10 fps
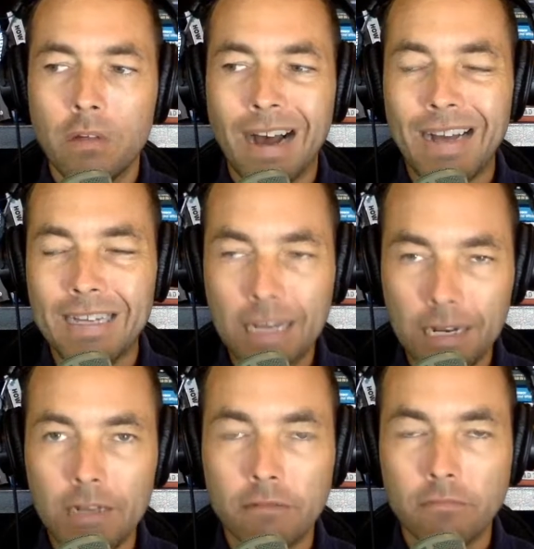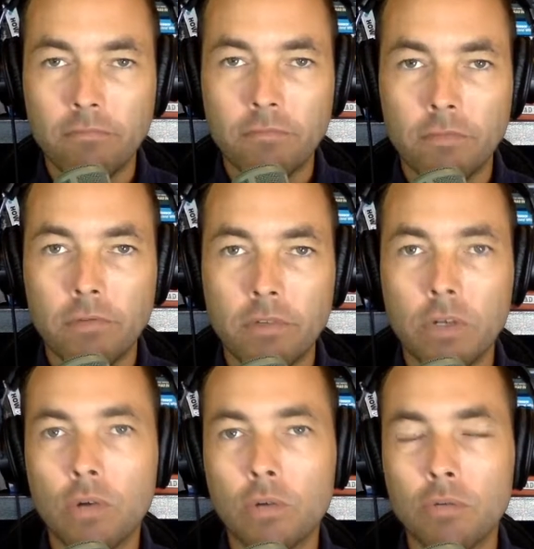I get it. You're
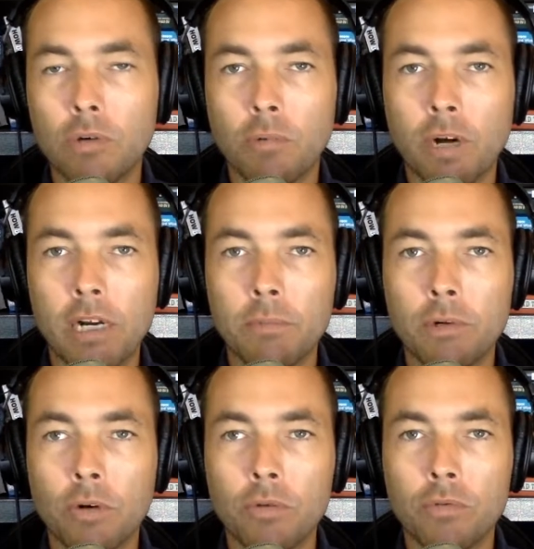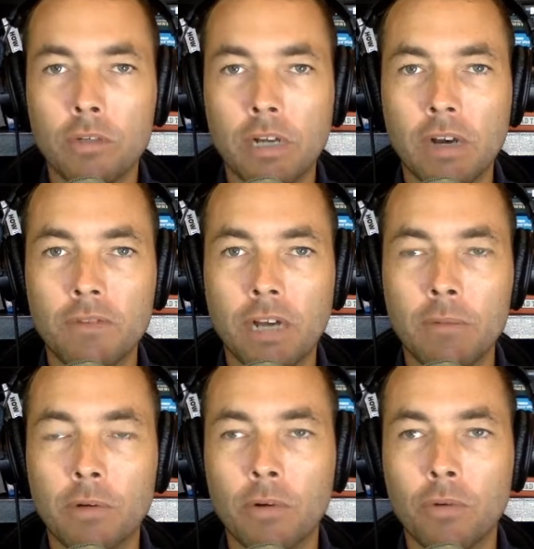going through a breakup, you're going through a tough time,
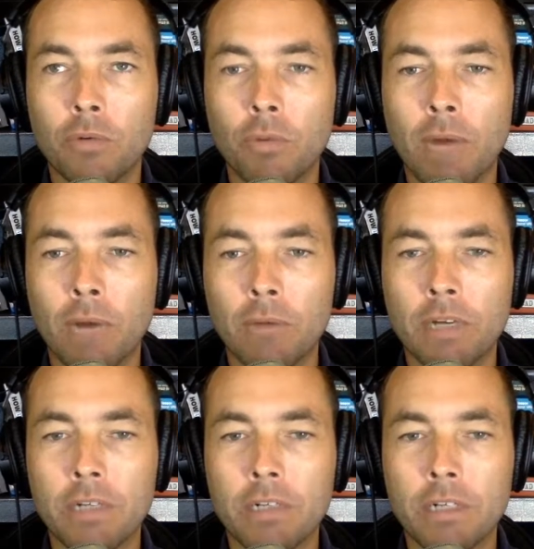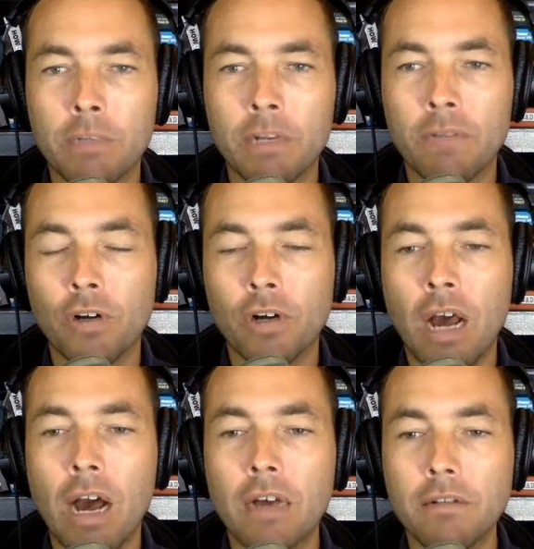you're going through a bad relationship. And if you're
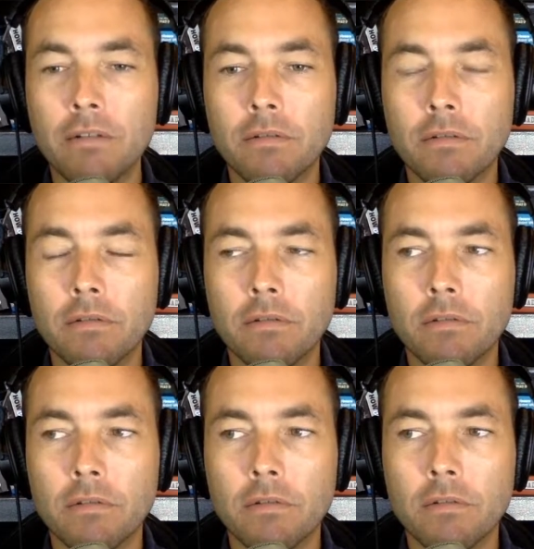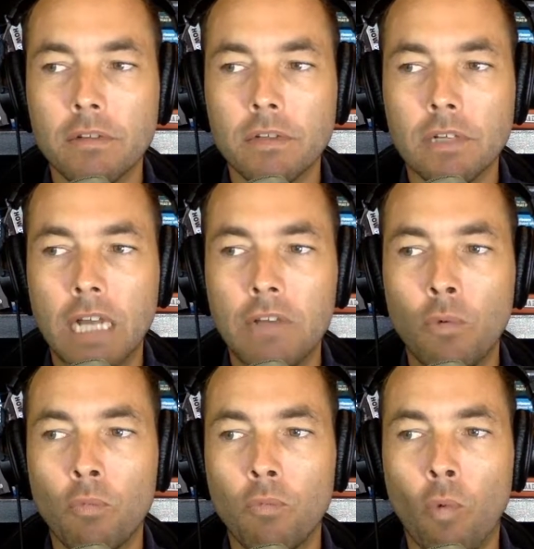not, and
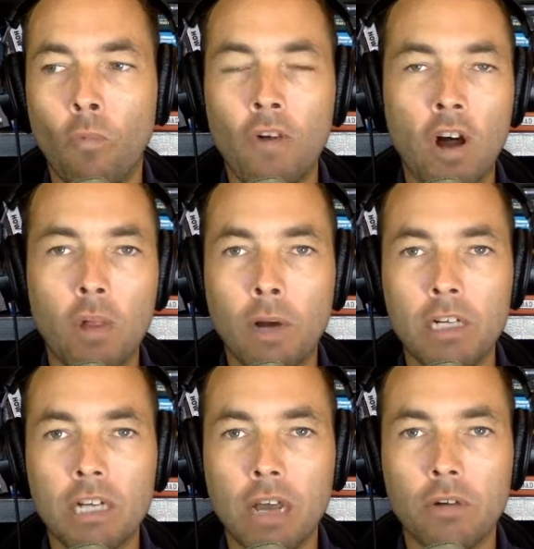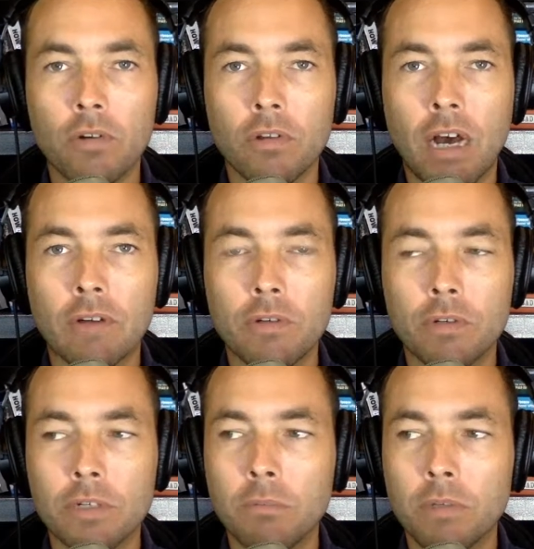you follow my channel or the live
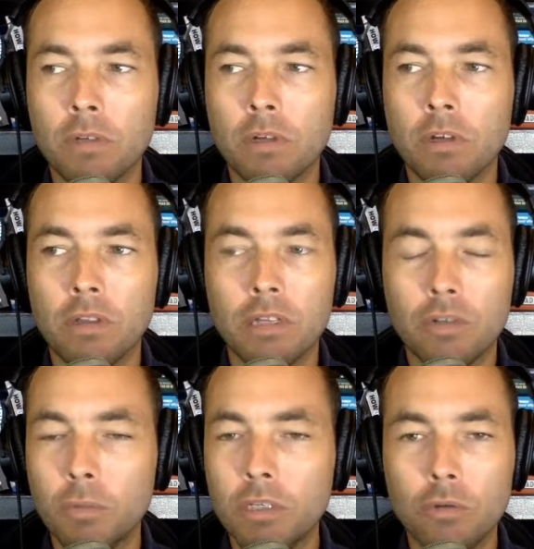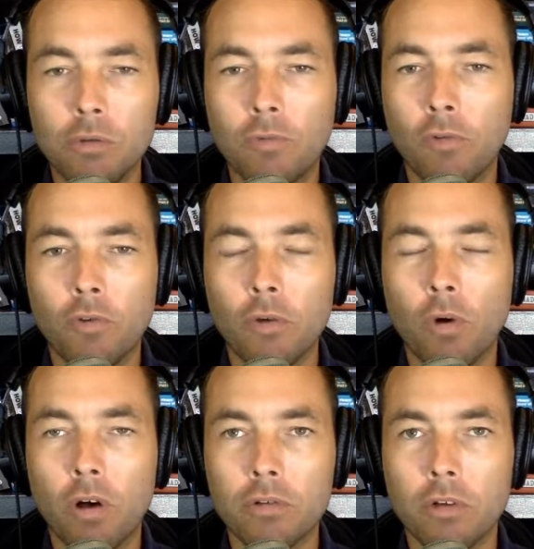stream, this will be useful for you
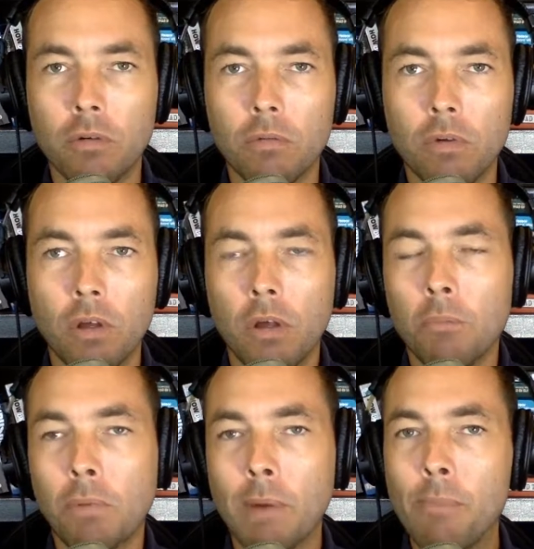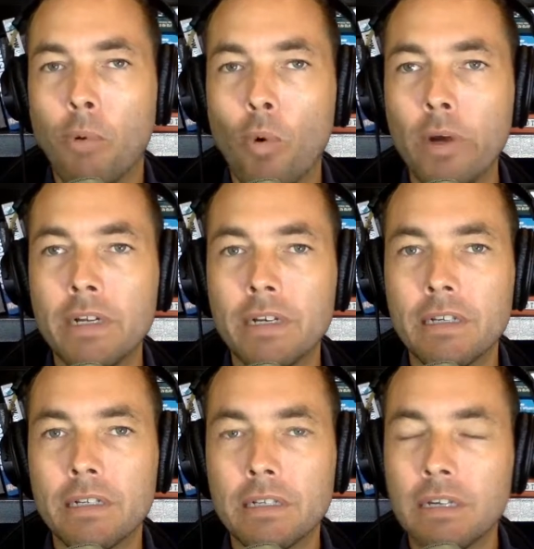also. But my point
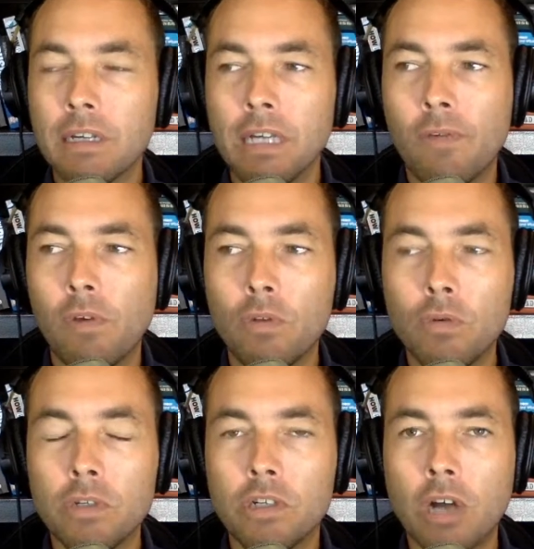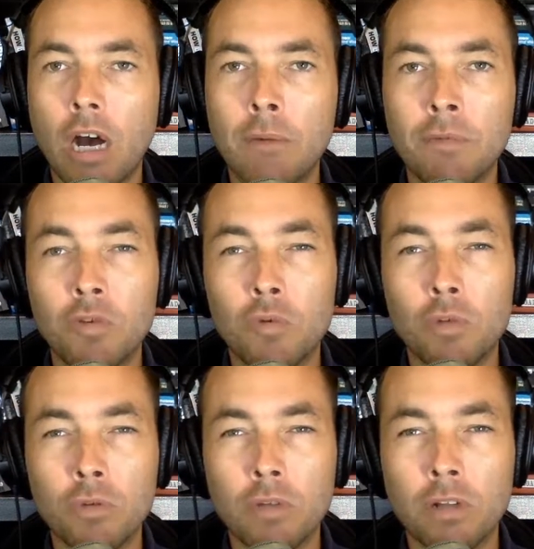is, if you lose a job, if you
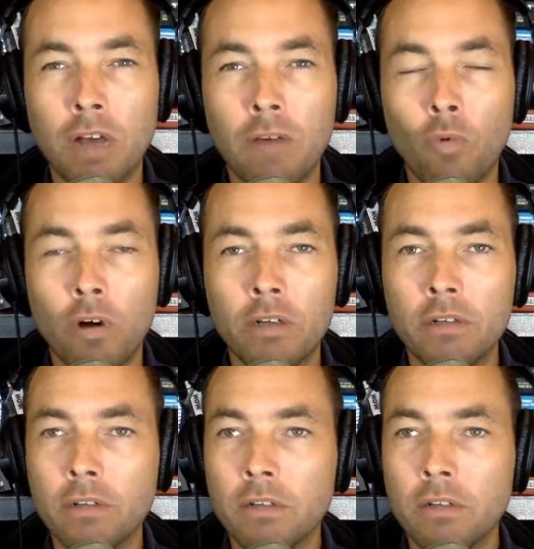lose a loved one,